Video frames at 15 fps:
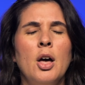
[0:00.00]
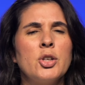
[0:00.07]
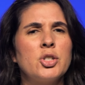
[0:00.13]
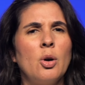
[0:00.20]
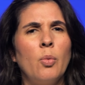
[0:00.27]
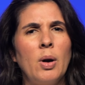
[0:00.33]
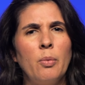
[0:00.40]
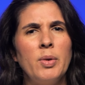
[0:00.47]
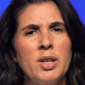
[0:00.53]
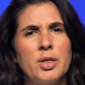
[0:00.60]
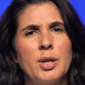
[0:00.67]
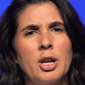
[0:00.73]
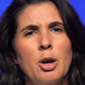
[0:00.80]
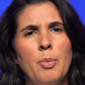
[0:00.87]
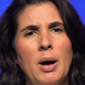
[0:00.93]
So when we
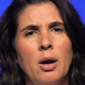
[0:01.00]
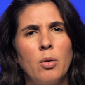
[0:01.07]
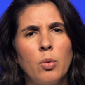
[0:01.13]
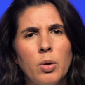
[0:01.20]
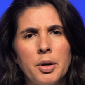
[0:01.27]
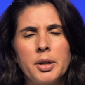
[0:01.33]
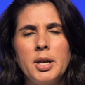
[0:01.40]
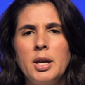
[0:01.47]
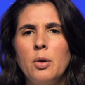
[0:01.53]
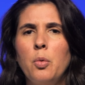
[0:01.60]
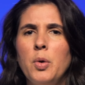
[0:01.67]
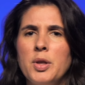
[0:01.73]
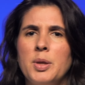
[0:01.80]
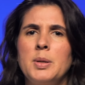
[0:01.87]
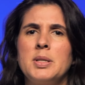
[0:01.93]
think about working
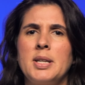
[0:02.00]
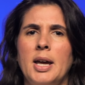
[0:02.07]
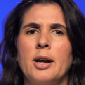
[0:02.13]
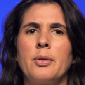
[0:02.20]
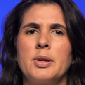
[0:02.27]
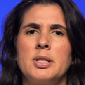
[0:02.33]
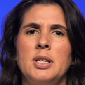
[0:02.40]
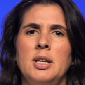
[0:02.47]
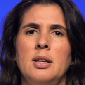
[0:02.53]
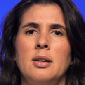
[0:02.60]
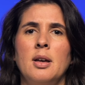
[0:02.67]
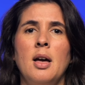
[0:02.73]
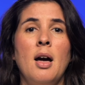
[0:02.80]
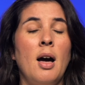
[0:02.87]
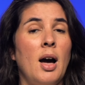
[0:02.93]
with integrity
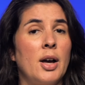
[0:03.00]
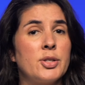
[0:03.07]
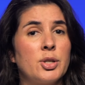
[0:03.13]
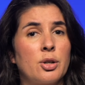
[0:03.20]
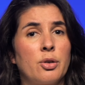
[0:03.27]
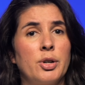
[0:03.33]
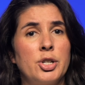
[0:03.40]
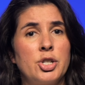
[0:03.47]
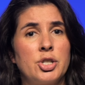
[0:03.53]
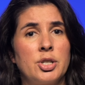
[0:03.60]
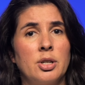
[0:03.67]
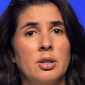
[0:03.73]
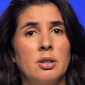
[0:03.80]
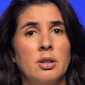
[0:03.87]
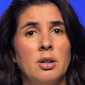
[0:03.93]
as a
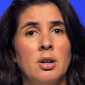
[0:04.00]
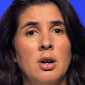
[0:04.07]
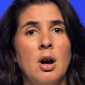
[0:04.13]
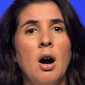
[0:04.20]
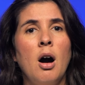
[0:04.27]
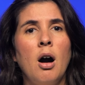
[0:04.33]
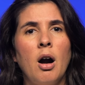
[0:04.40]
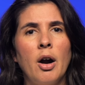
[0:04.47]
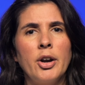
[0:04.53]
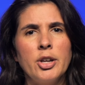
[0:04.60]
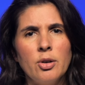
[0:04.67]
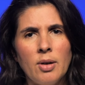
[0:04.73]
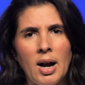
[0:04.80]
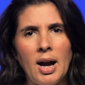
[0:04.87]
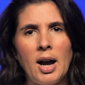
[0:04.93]
Christian, are
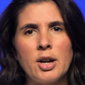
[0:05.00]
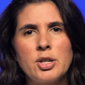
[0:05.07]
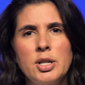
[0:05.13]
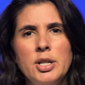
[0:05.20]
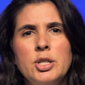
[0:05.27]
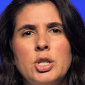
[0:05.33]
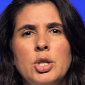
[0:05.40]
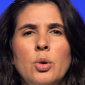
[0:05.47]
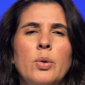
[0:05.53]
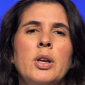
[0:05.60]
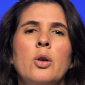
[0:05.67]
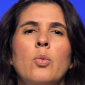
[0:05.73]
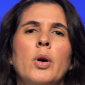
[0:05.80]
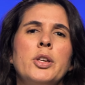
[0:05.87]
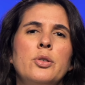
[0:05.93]
you actually
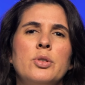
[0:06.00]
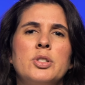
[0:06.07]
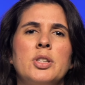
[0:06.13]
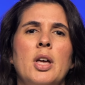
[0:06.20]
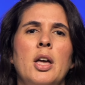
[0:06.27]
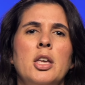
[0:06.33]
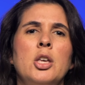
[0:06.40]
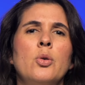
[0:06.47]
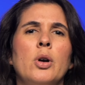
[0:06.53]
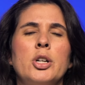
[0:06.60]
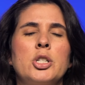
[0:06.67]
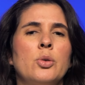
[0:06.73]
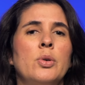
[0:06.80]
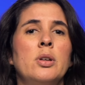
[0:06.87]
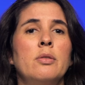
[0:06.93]
doing what you say you are
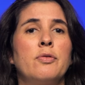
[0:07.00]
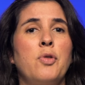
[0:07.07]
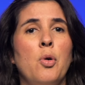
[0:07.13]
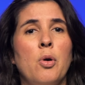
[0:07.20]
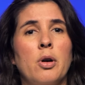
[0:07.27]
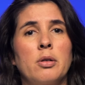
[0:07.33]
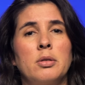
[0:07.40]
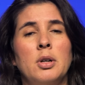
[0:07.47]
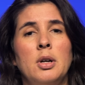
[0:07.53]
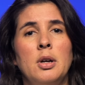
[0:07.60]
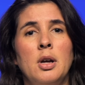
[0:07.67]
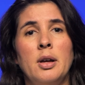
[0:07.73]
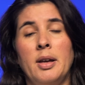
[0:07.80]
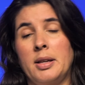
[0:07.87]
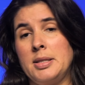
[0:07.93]
doing, for
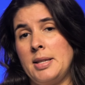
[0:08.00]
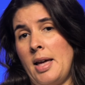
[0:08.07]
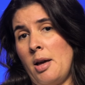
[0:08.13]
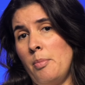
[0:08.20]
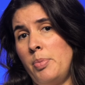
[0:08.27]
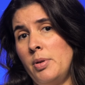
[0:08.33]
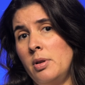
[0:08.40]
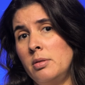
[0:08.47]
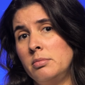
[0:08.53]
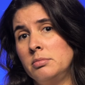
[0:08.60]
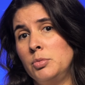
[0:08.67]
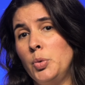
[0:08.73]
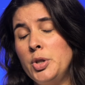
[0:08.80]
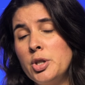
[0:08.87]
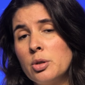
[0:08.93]
example,
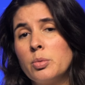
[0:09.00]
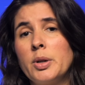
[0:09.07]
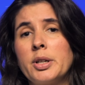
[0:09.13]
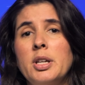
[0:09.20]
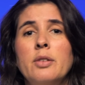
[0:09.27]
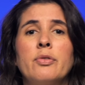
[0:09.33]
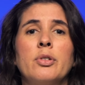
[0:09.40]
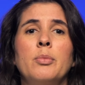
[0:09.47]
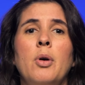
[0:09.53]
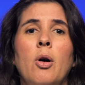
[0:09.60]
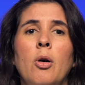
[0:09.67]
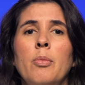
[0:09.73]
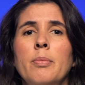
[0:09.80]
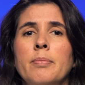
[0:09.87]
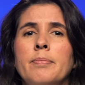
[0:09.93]
when you're working from
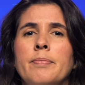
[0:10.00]
home?